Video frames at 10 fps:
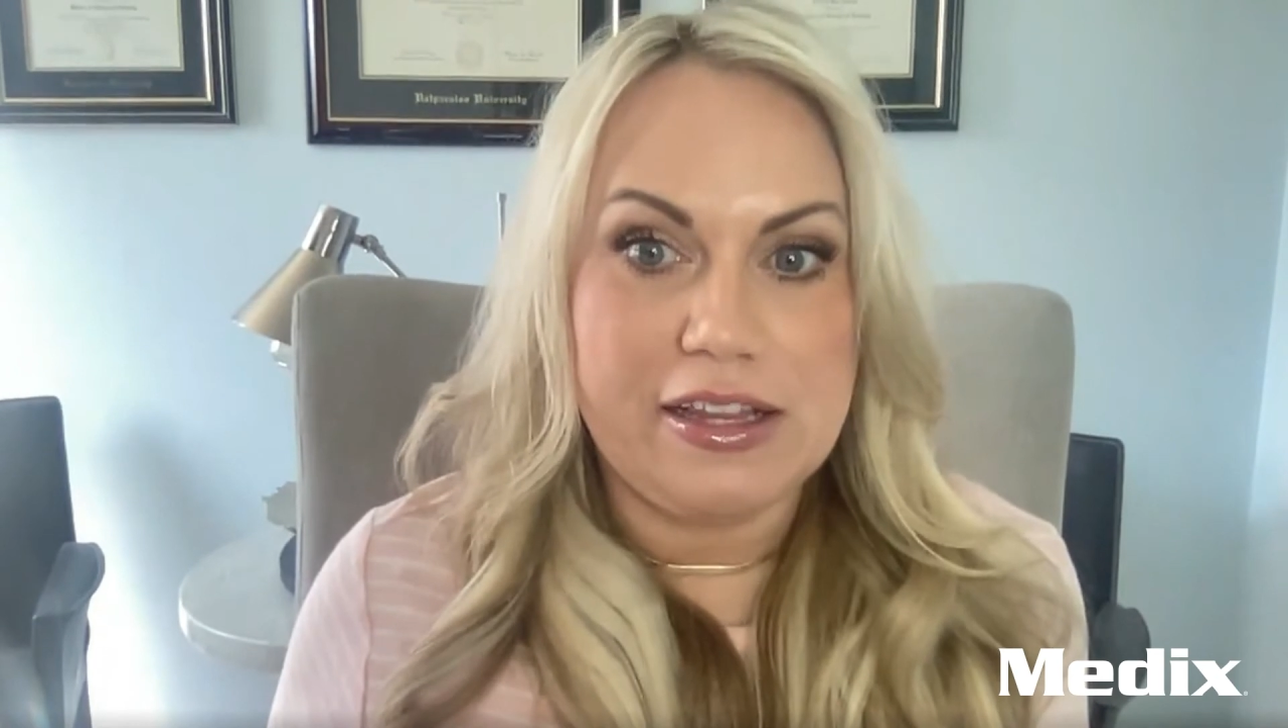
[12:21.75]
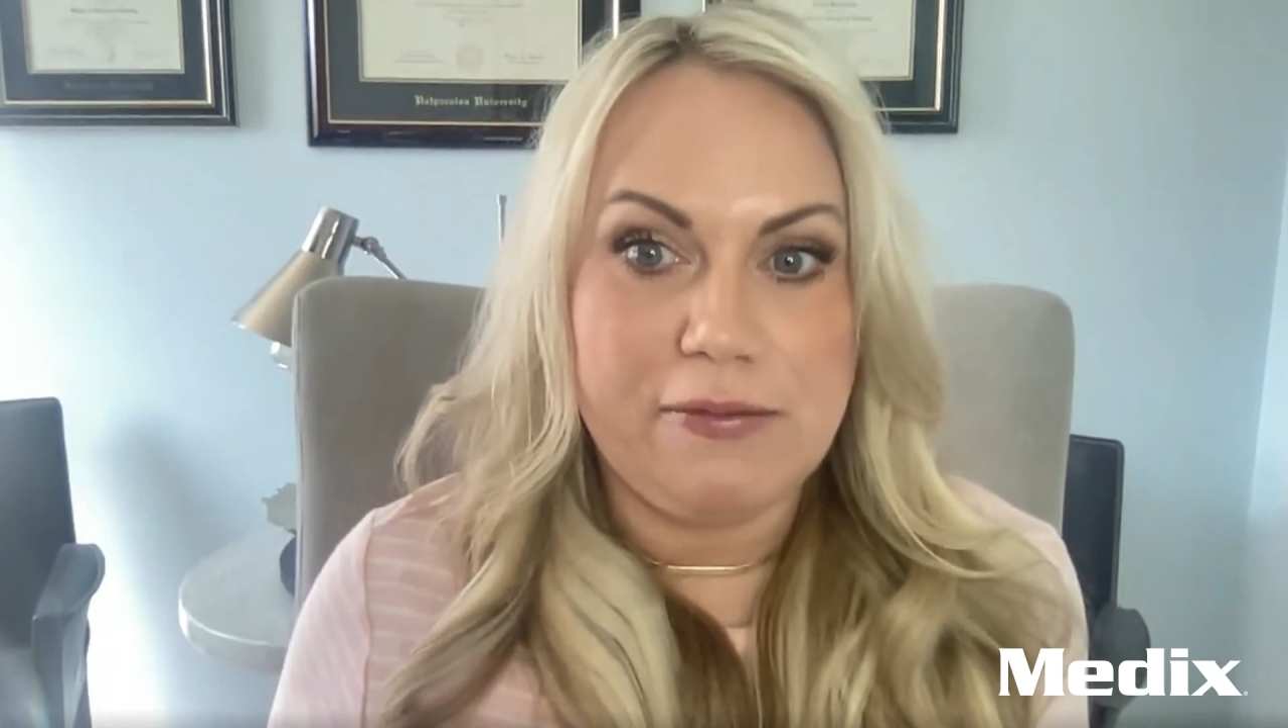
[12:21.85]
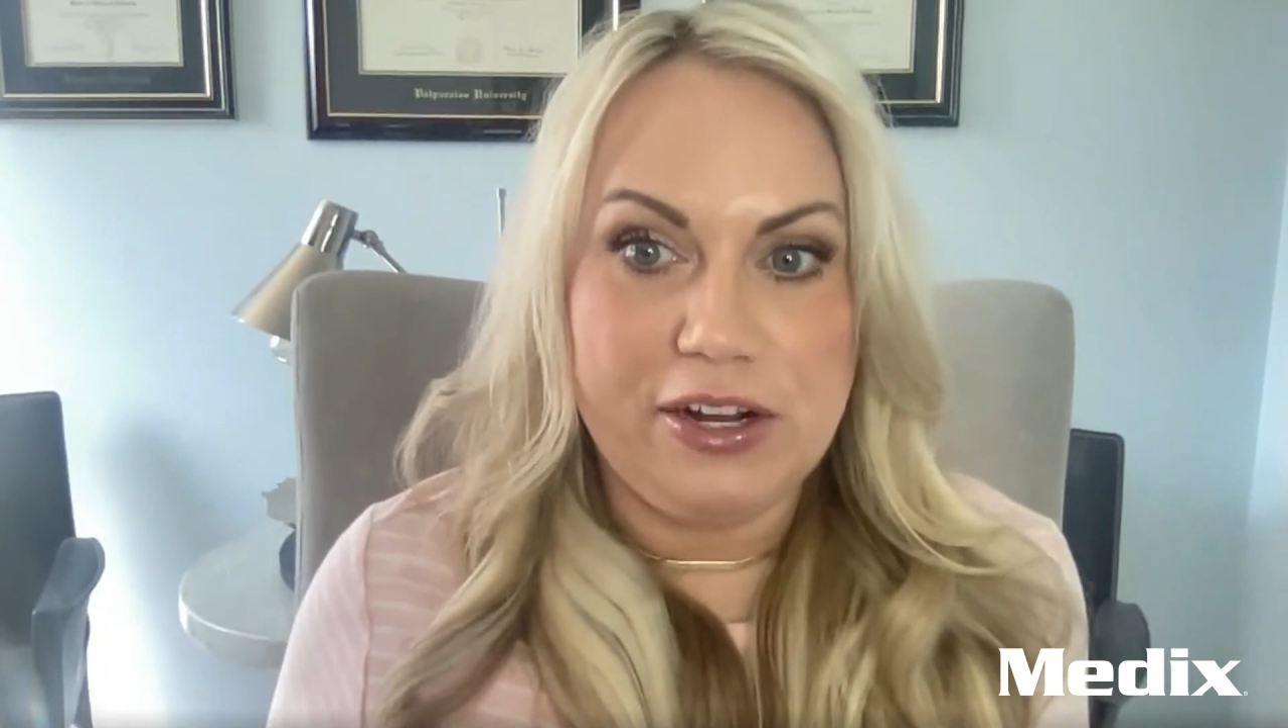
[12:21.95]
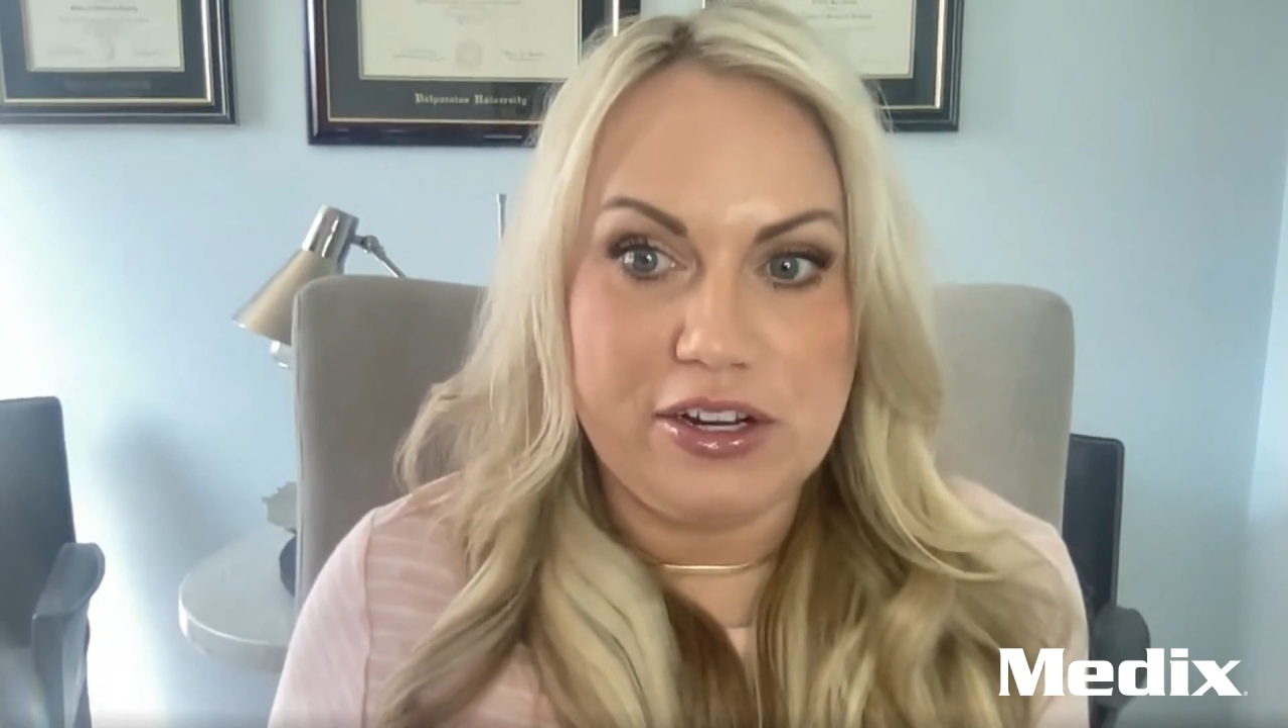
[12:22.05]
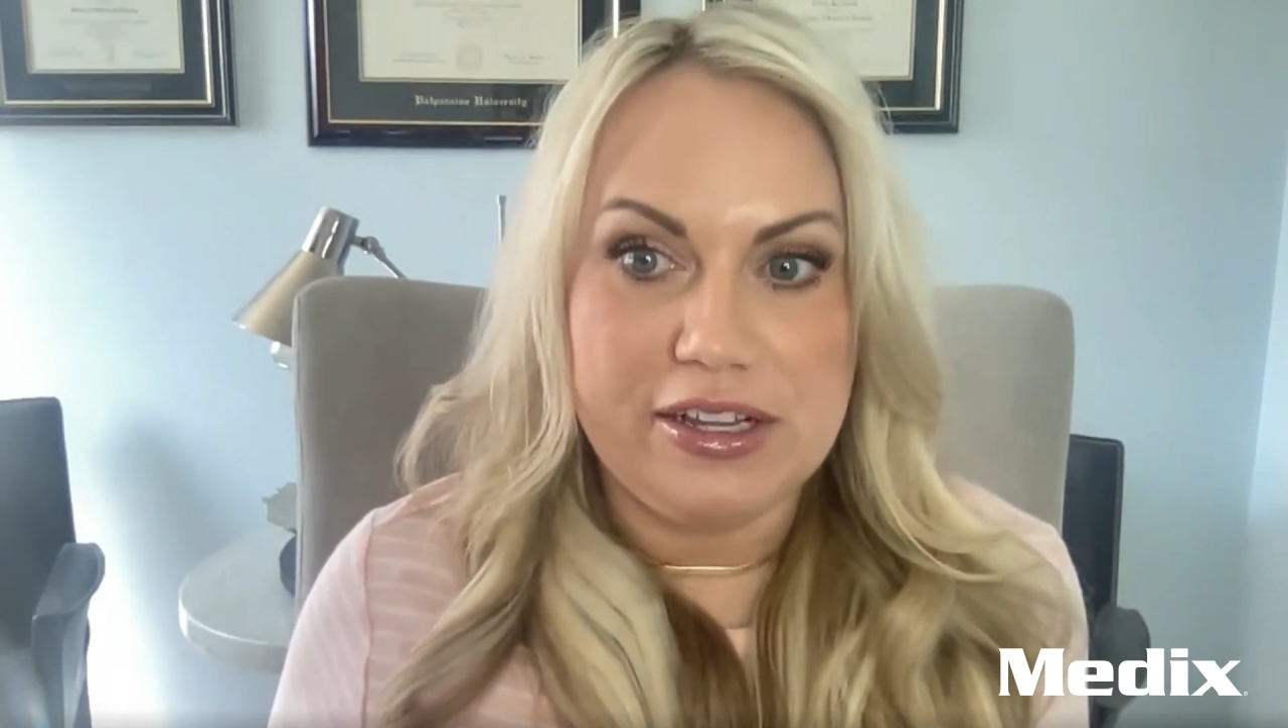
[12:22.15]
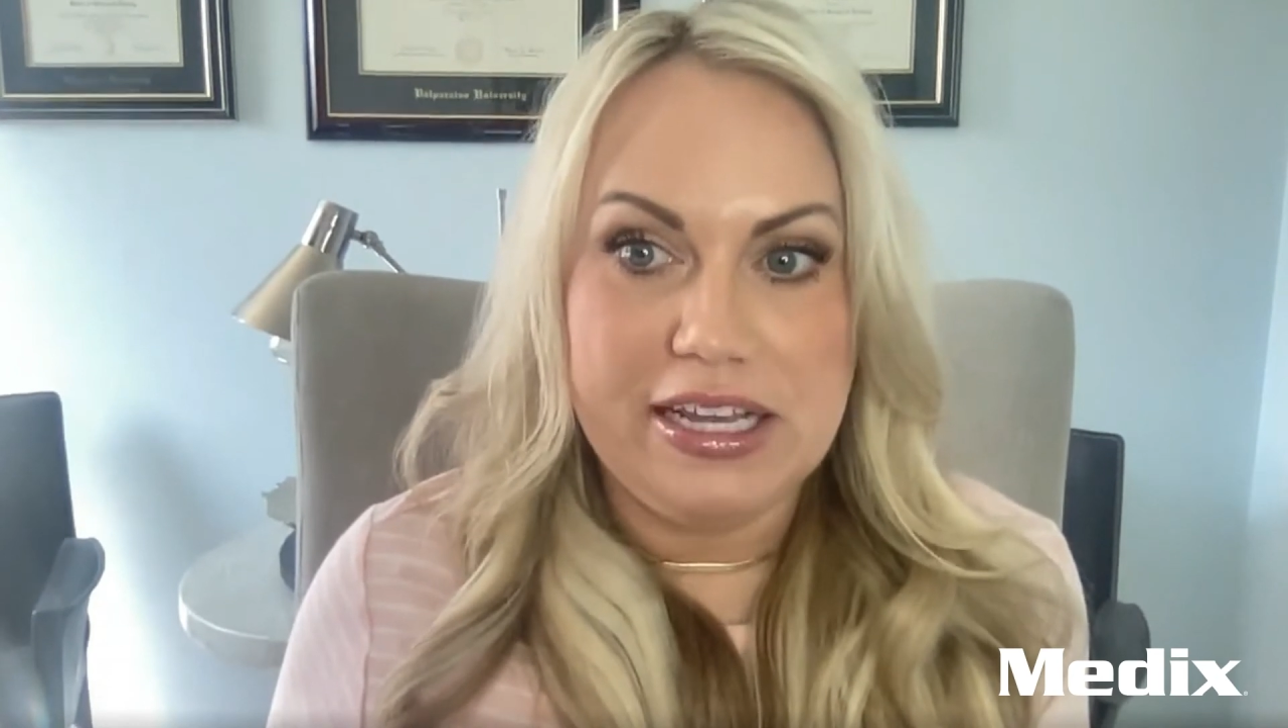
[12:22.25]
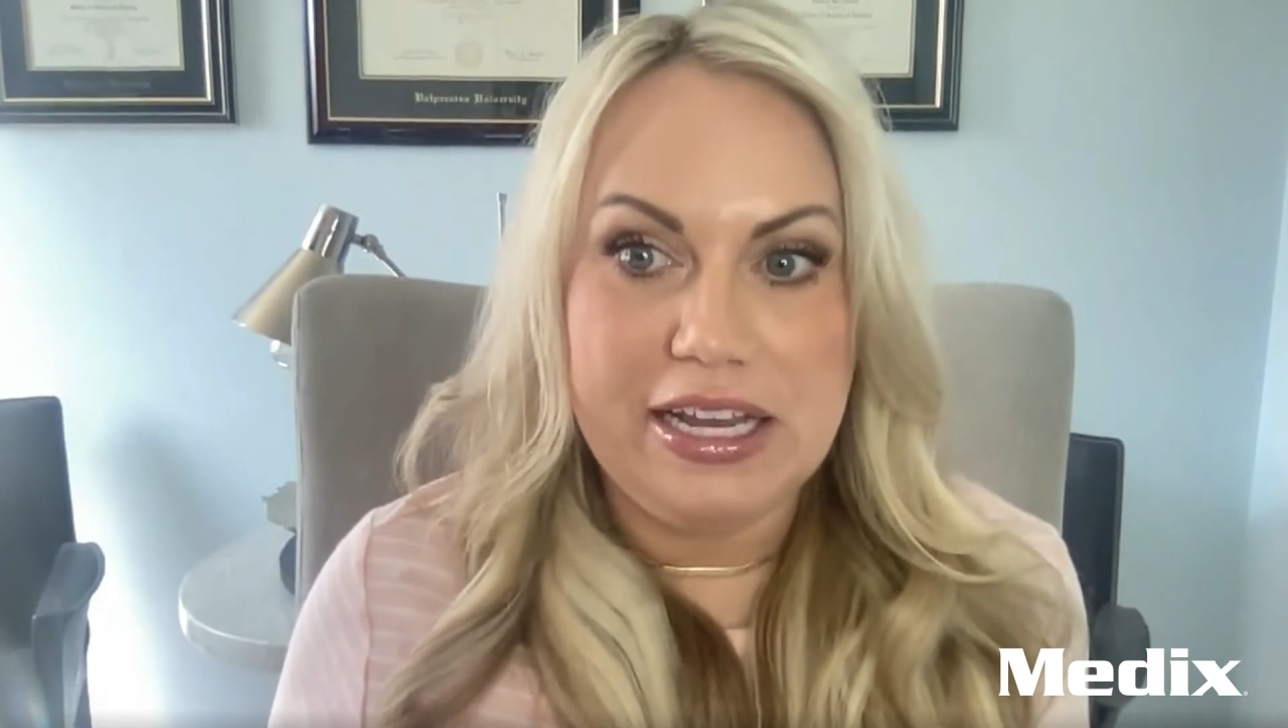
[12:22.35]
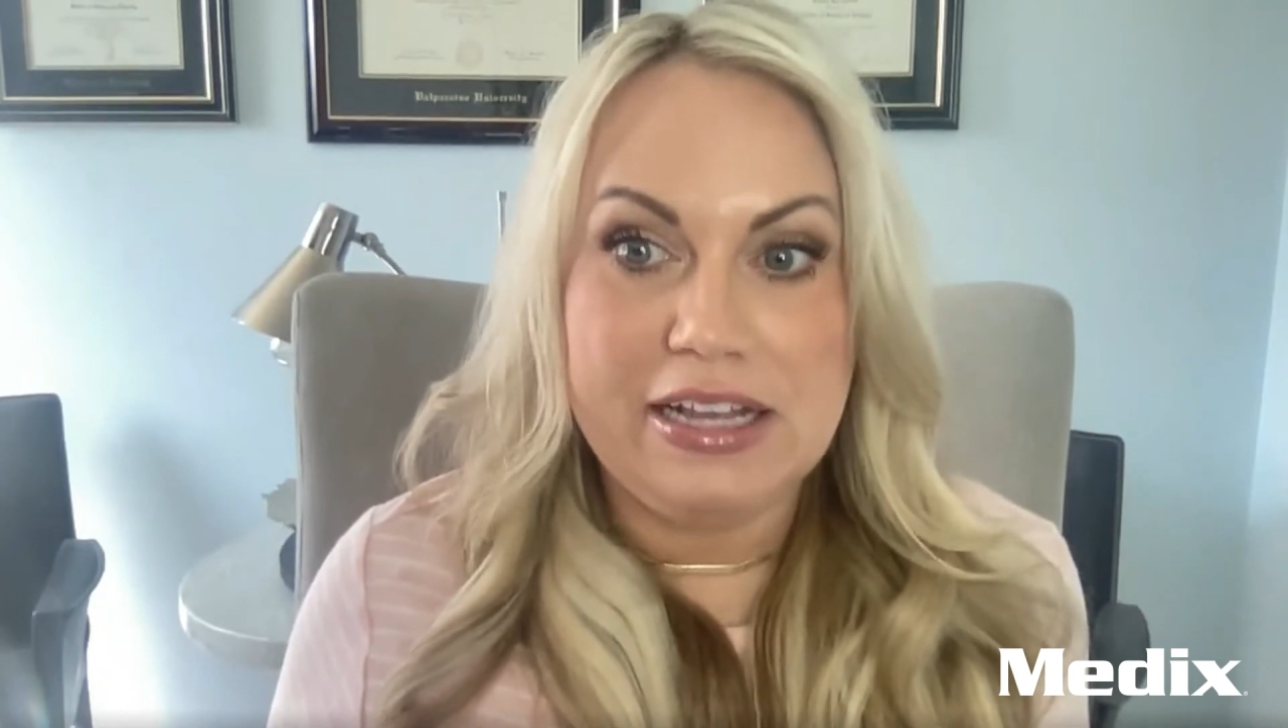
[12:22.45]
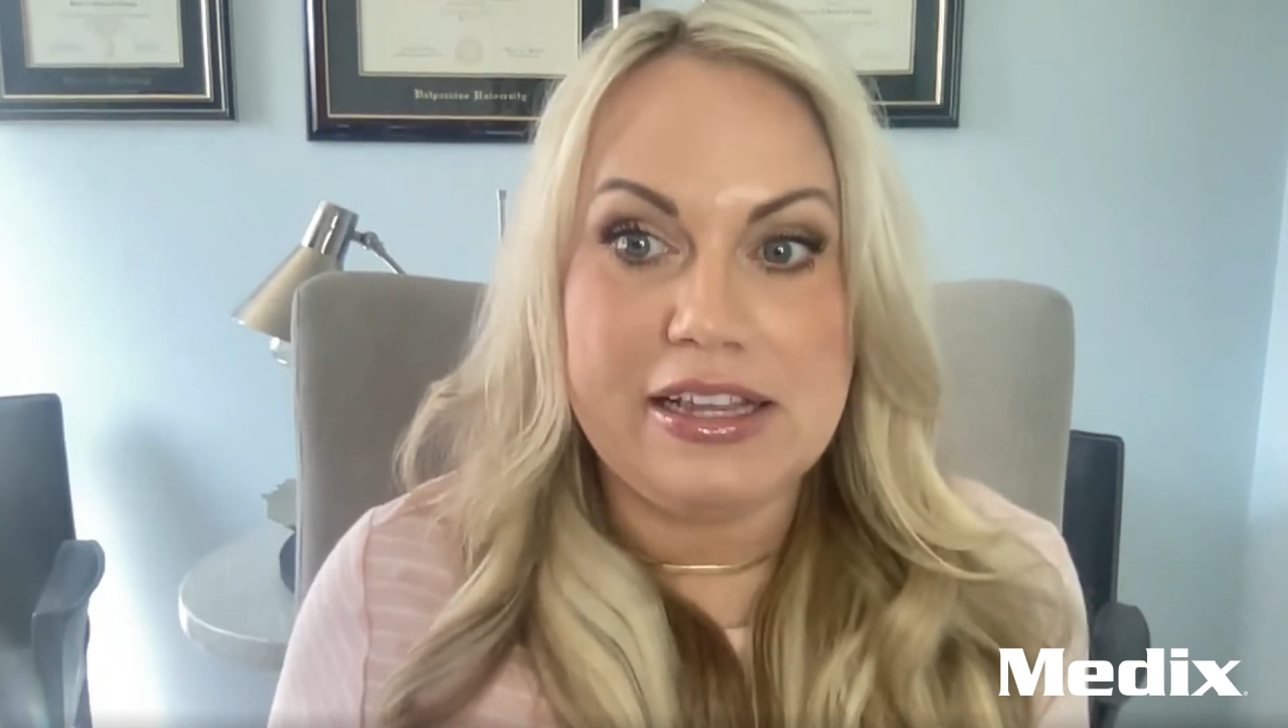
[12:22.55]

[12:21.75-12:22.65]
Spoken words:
severe disease.